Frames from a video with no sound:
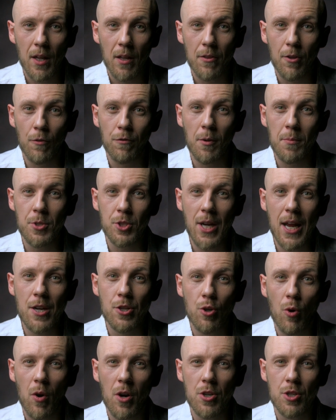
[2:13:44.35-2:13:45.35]
they're from Stage
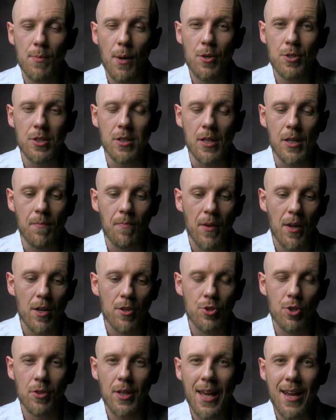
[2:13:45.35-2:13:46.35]
Orange mostly,
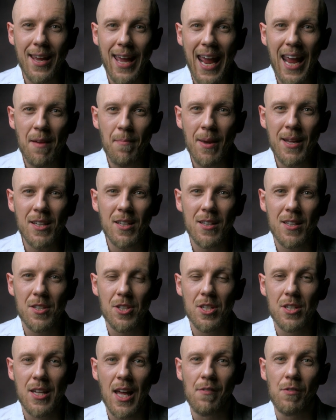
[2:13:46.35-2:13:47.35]
so they came into this
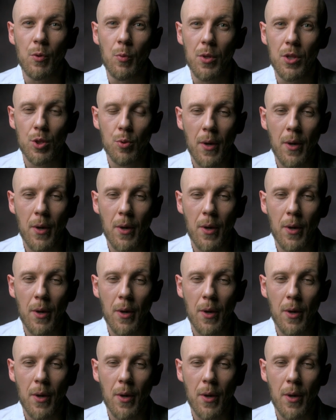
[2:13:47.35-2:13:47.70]
endeavor with